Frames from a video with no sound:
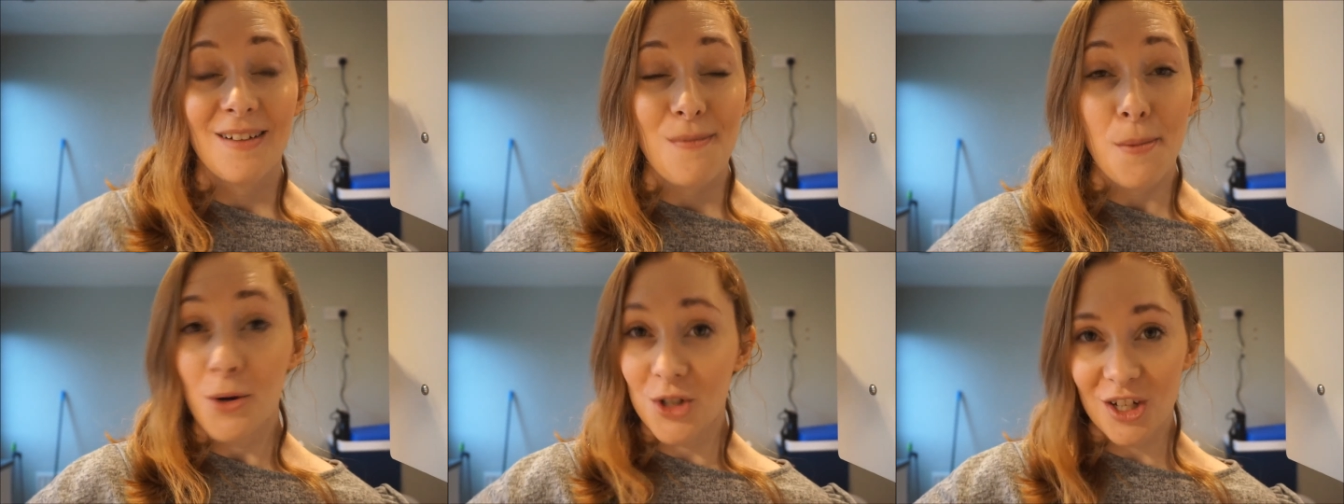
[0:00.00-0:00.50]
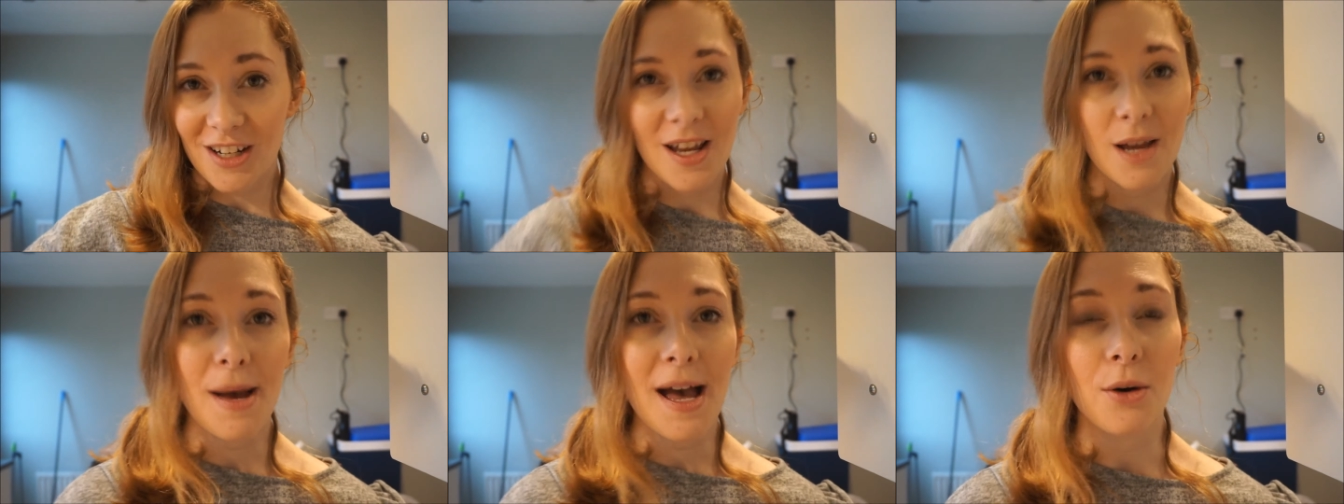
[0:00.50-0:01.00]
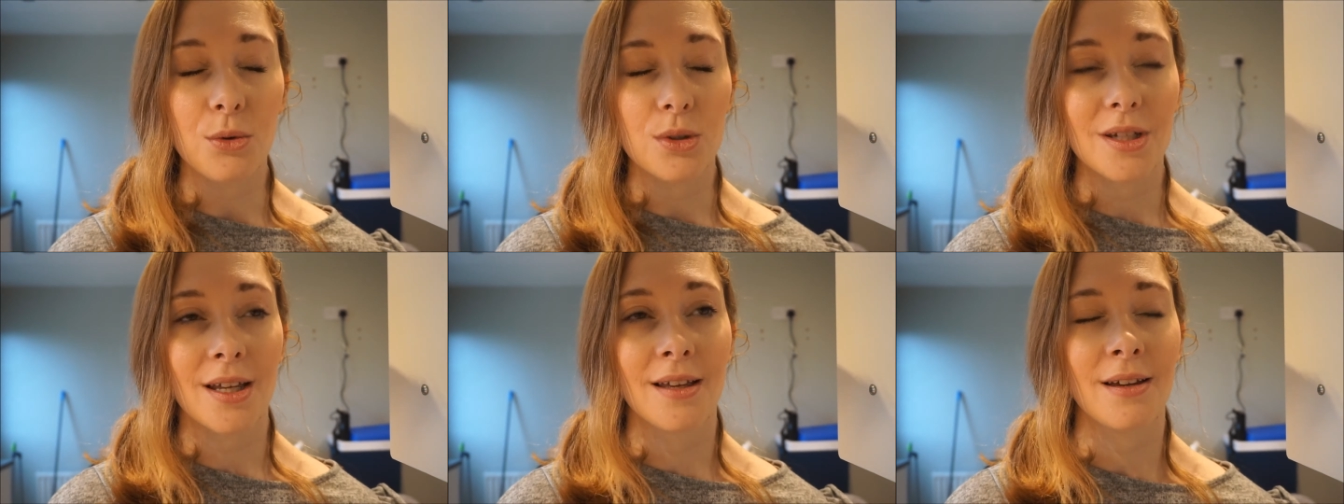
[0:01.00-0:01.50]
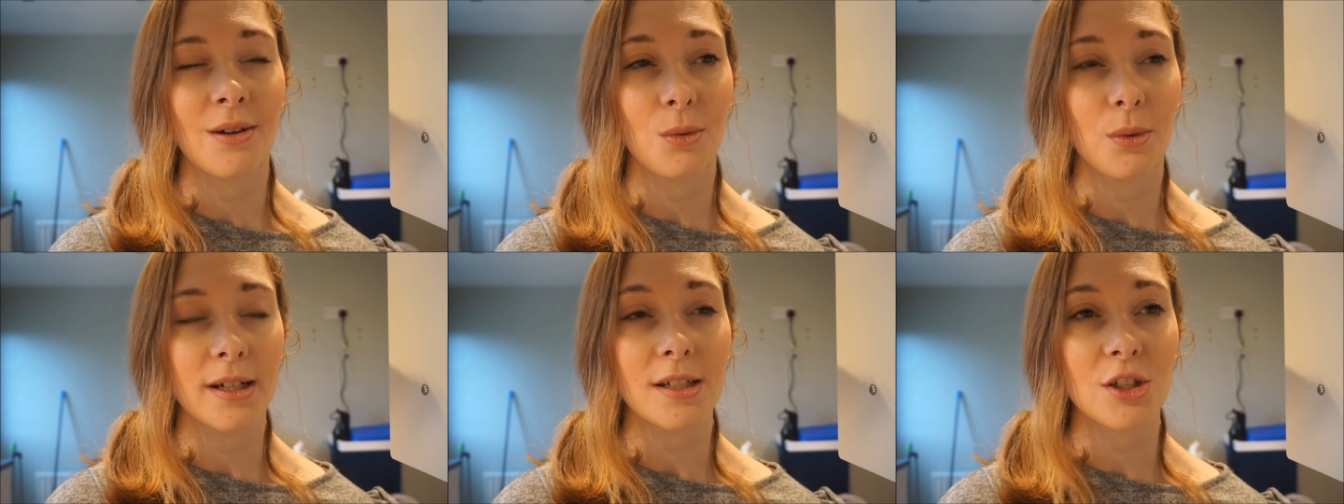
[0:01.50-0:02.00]
pushing him out,
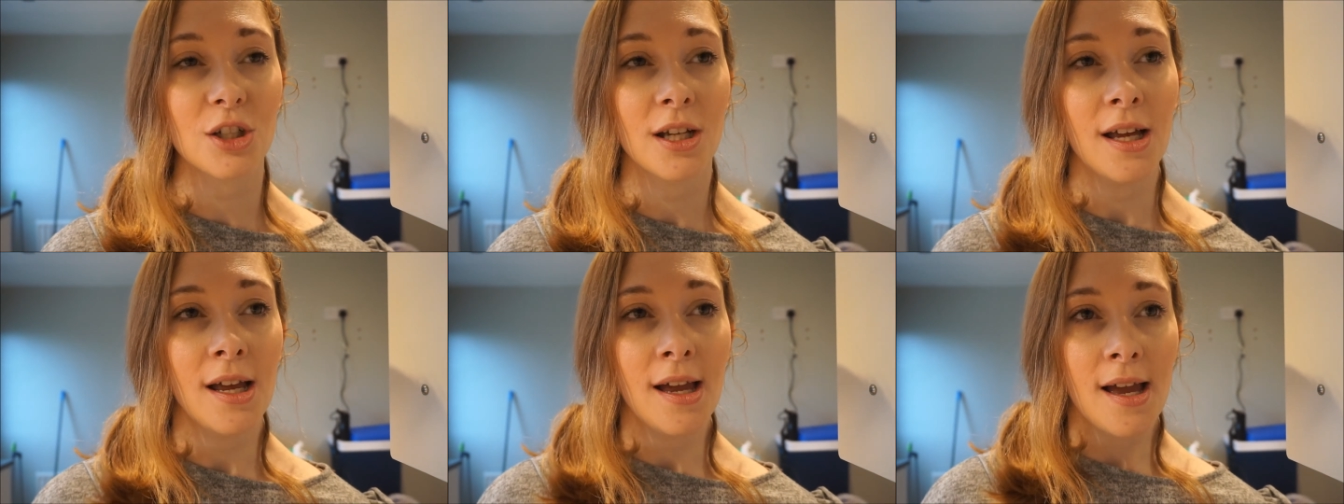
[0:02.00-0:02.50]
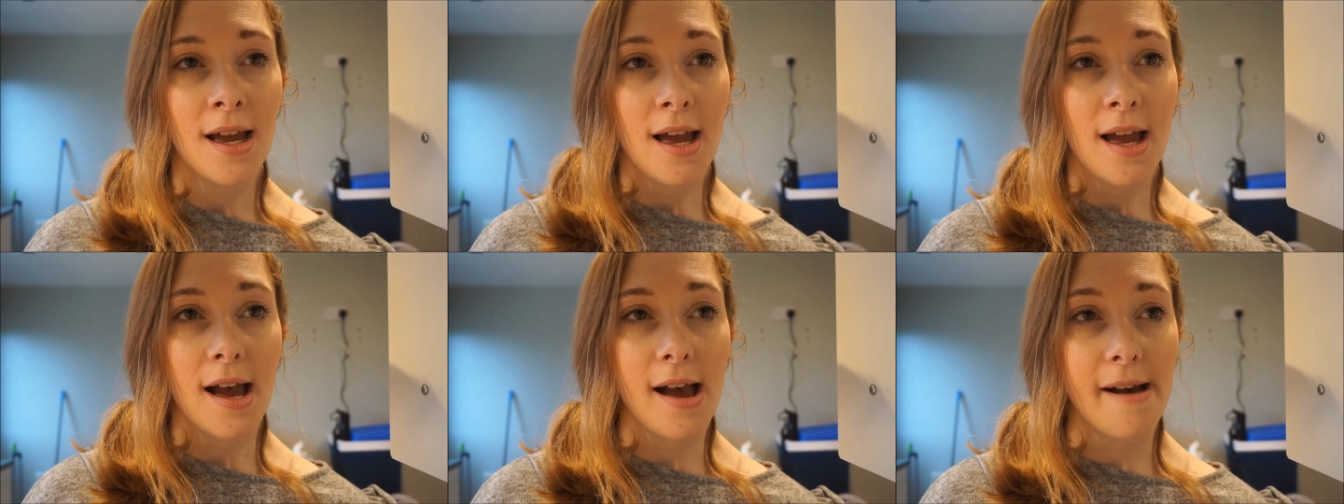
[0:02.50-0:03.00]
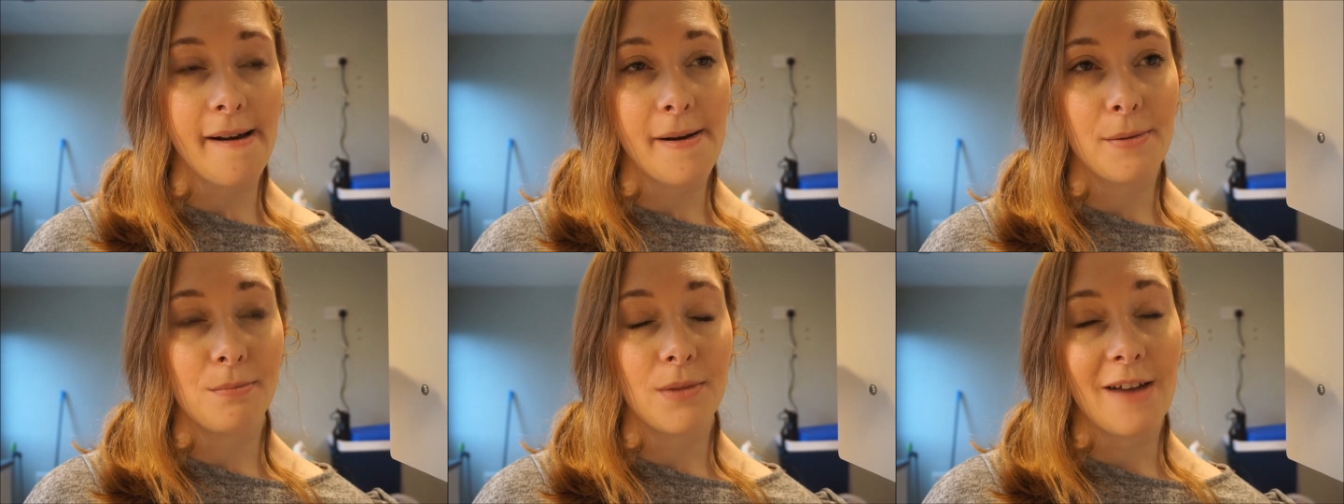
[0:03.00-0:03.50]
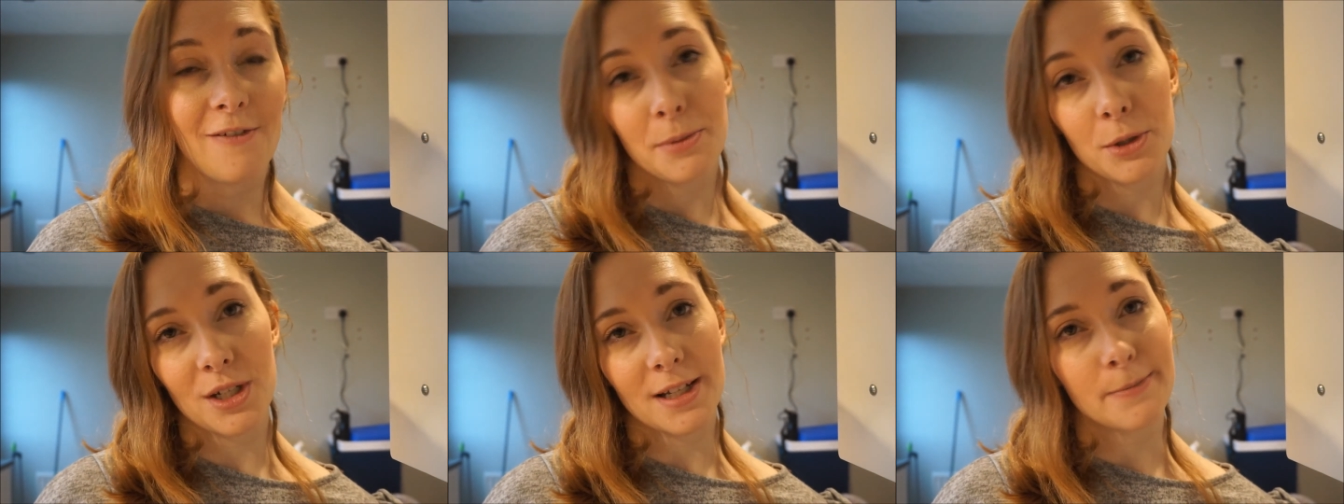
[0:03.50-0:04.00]
which
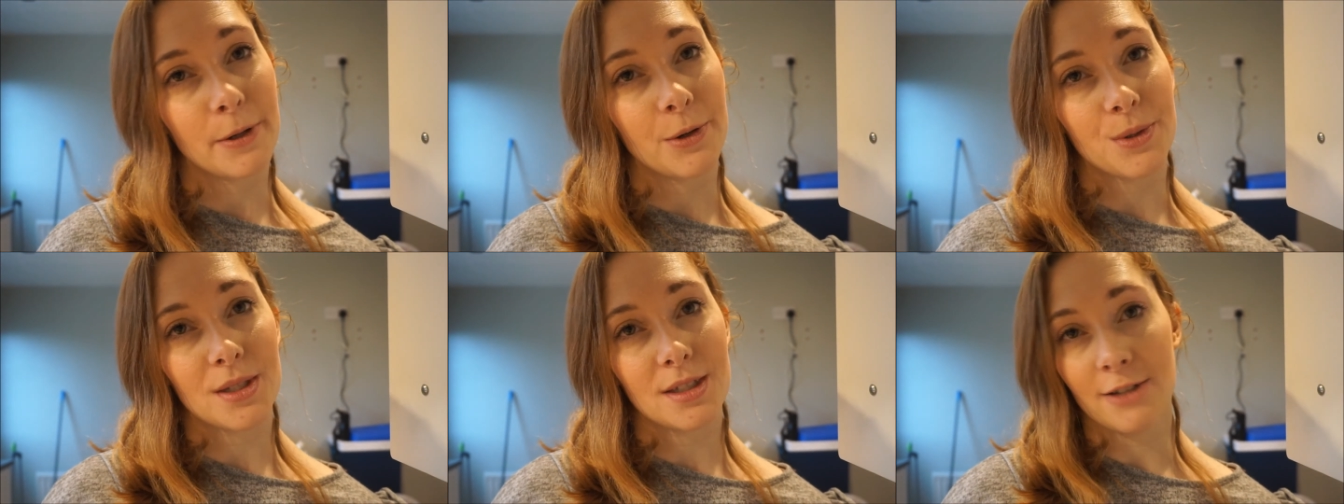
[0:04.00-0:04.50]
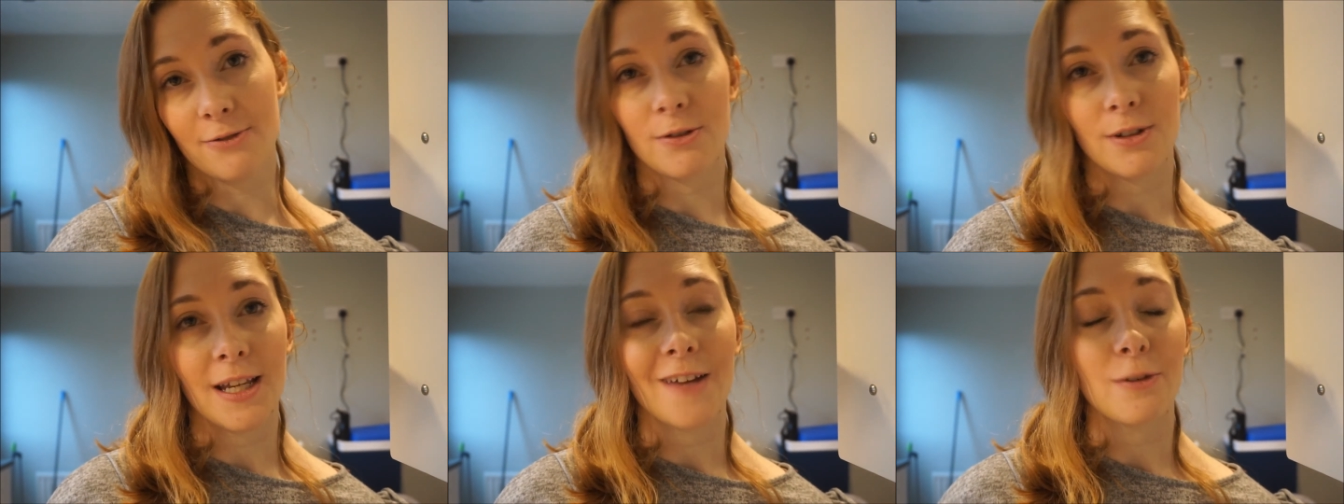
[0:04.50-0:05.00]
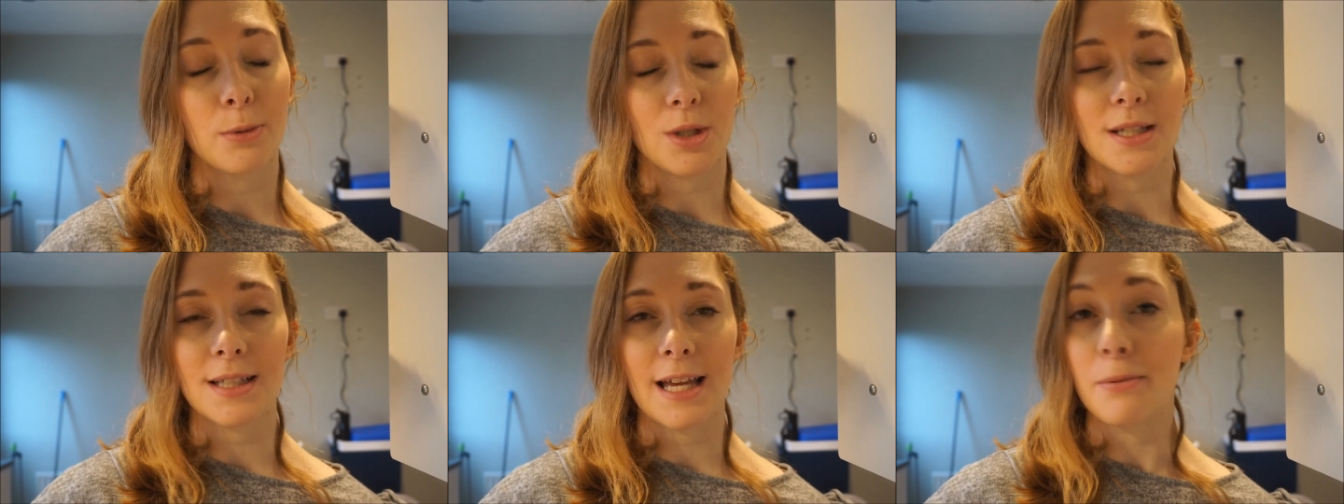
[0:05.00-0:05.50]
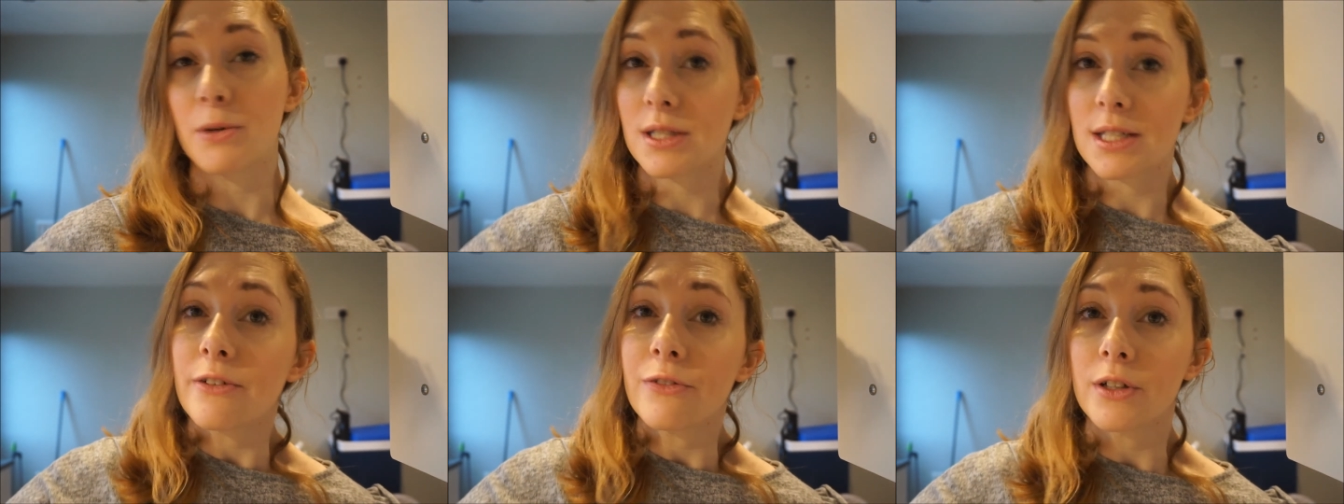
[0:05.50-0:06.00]
everybody experiences differently. Everybody's labour is
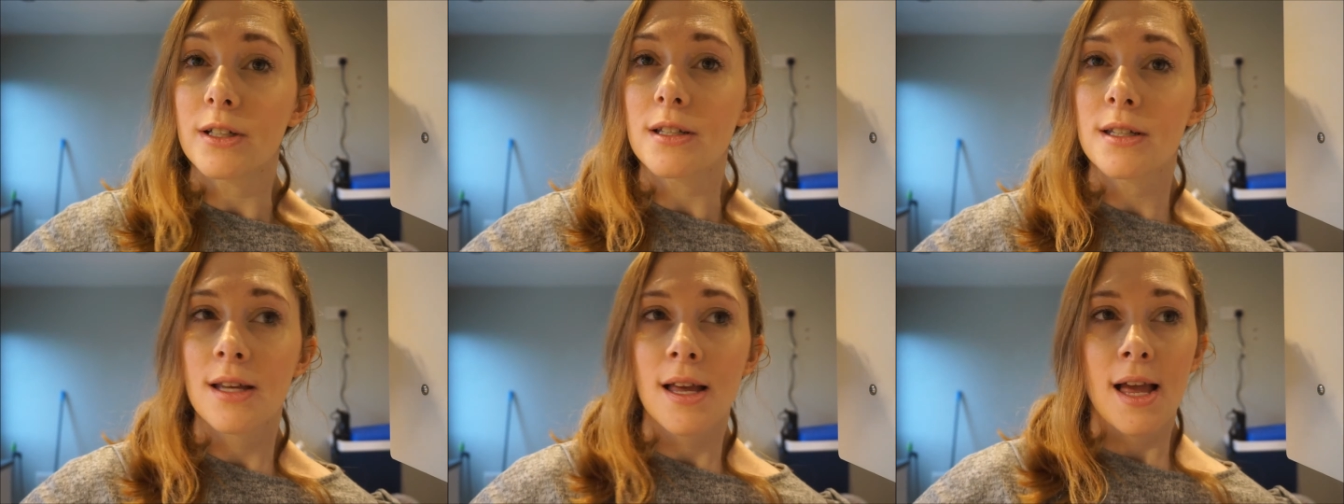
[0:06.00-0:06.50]
different.